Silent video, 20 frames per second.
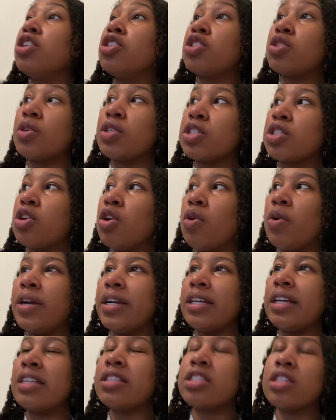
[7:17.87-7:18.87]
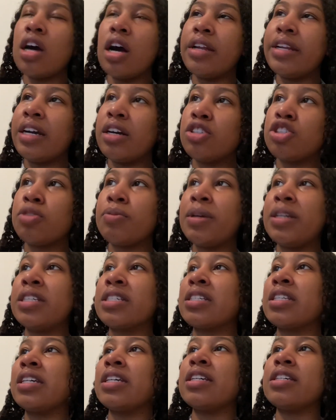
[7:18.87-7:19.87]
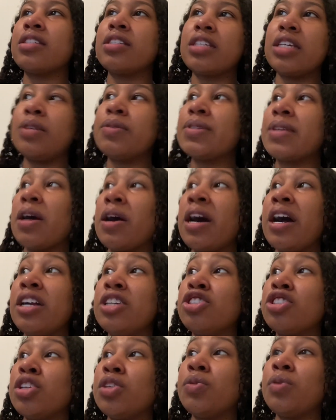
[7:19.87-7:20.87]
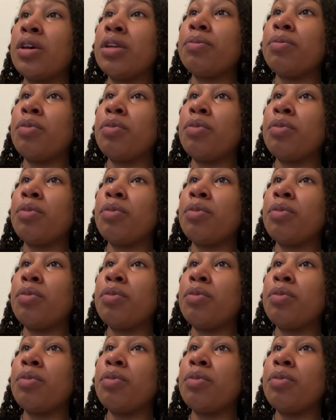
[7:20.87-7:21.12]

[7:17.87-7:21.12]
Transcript: So it's gone down tremendously because he was at 101.2